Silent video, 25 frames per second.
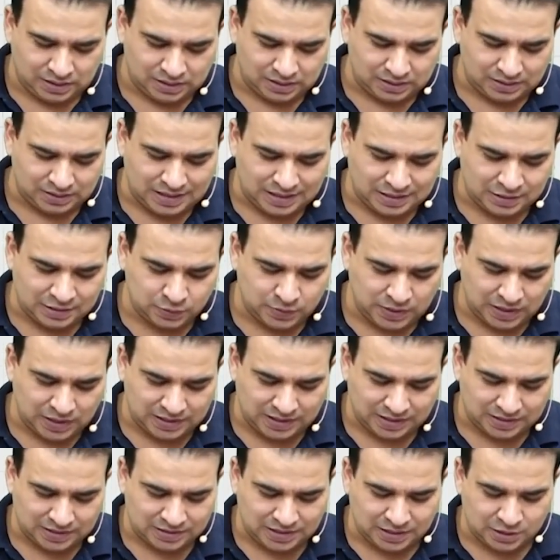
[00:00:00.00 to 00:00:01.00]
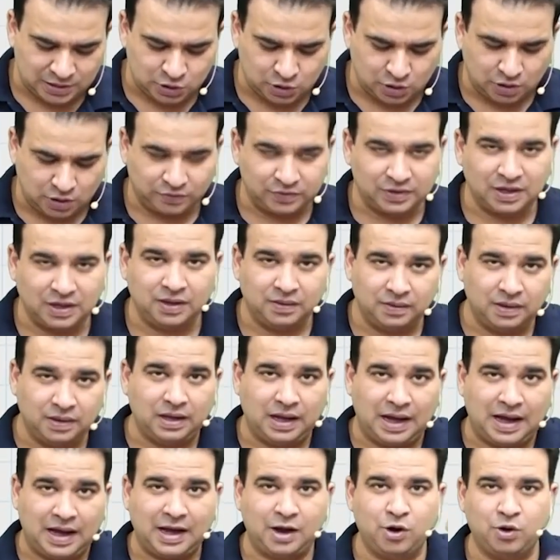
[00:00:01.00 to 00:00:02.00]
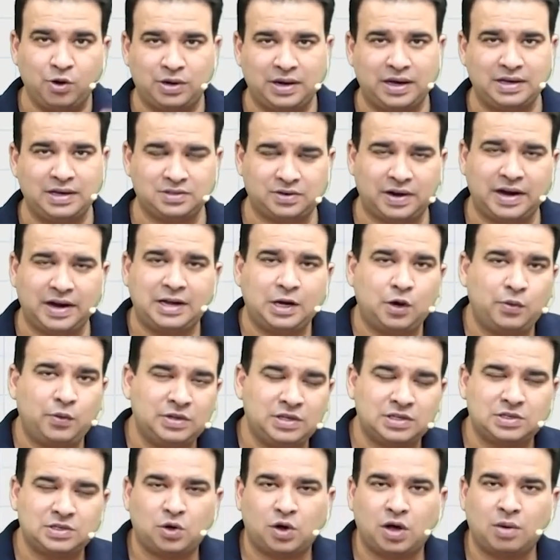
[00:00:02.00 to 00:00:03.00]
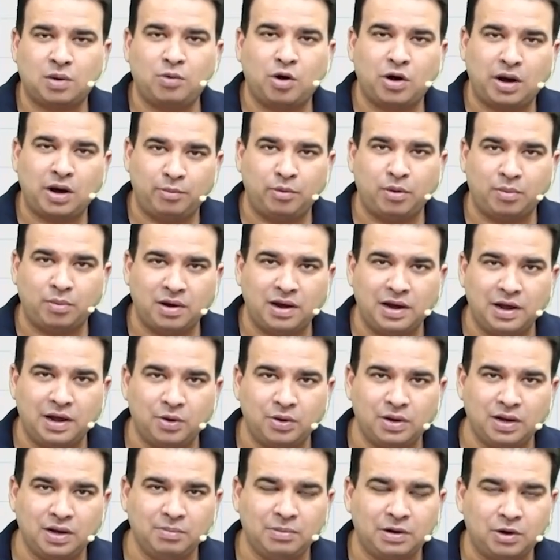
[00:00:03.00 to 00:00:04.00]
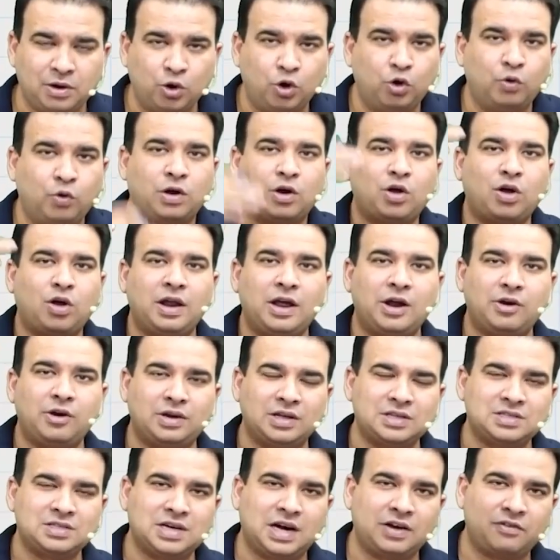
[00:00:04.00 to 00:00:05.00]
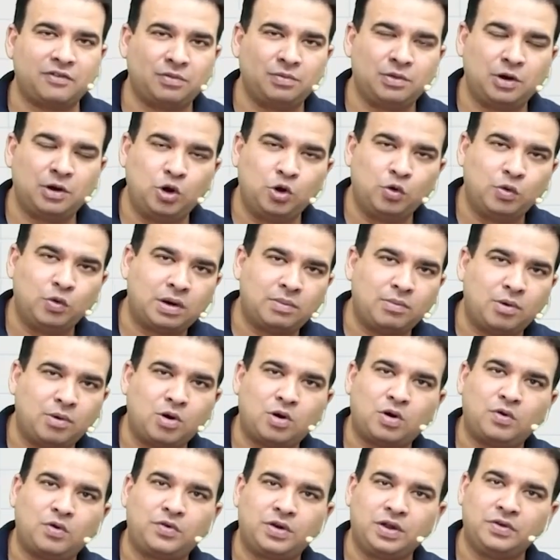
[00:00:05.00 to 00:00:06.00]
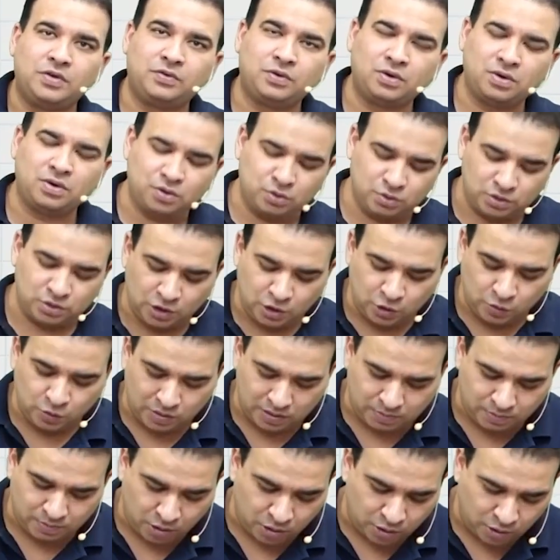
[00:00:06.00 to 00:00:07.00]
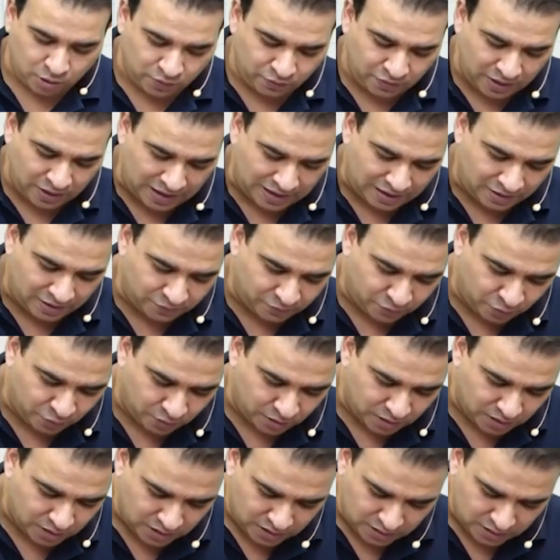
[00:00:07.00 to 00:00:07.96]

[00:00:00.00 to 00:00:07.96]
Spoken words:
That is where the extension of the aorta is. Right now we're just talking about abdominal aorta, but overall aorta start from the lower border of T4 to the lower border of L4.